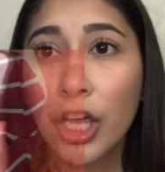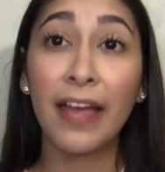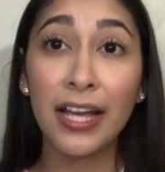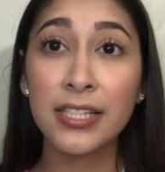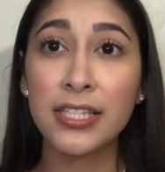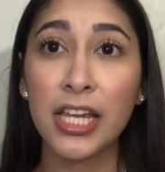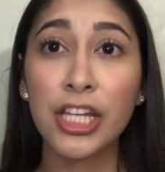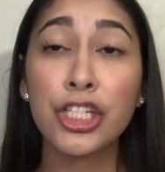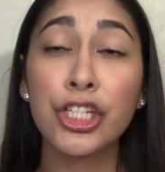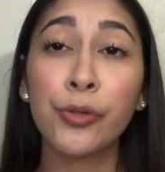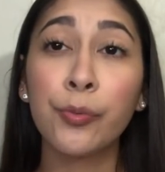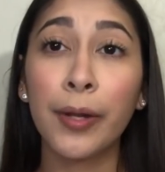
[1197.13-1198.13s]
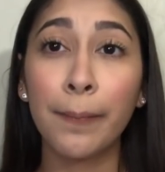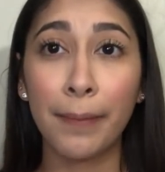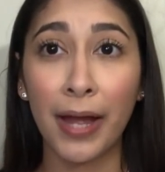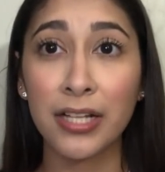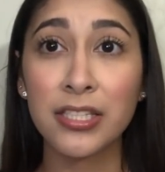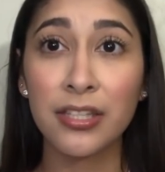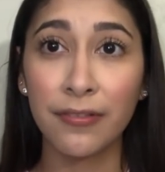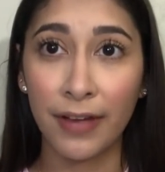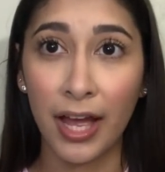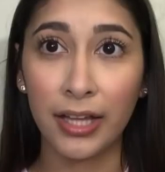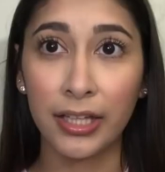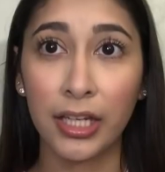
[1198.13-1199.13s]
That day, she went back to the
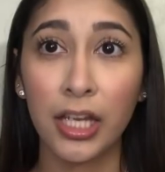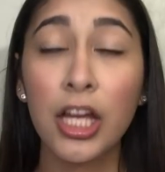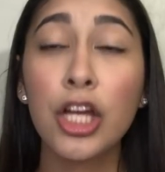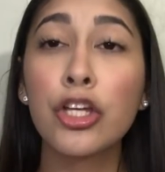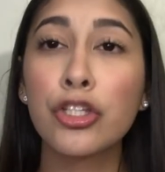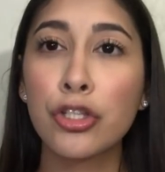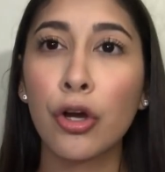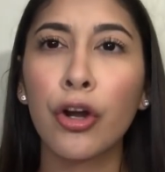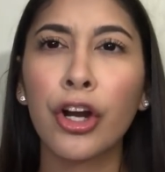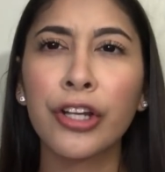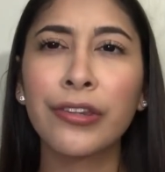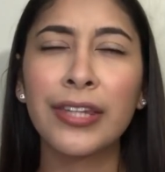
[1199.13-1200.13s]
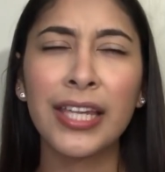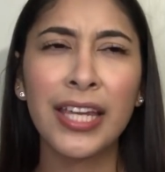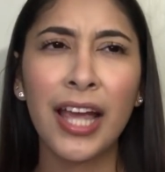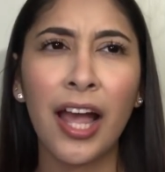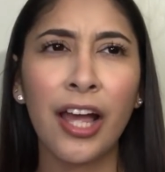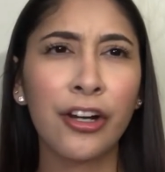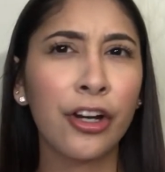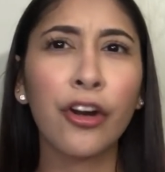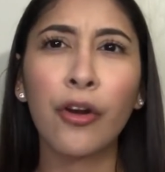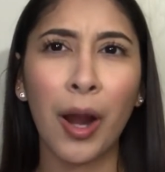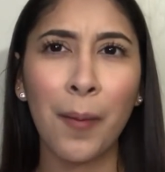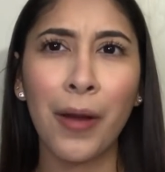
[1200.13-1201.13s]
valley. So her tia and her
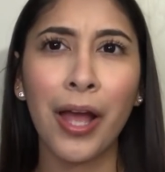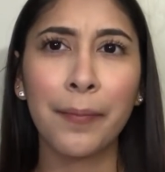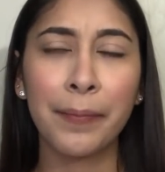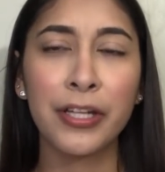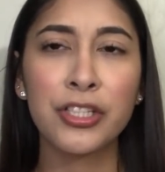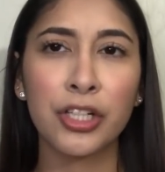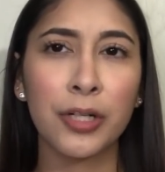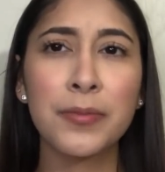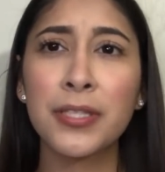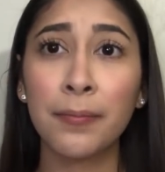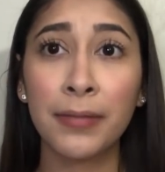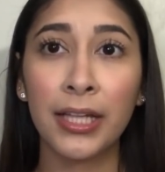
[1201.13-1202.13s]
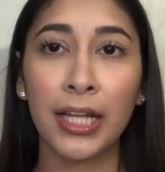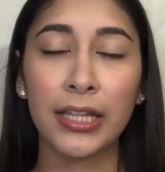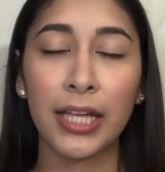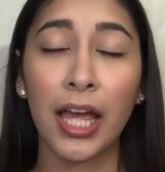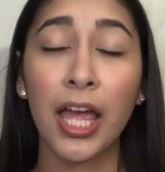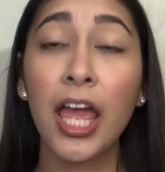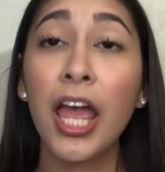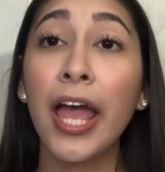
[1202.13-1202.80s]
grandma had picked her up, something like that.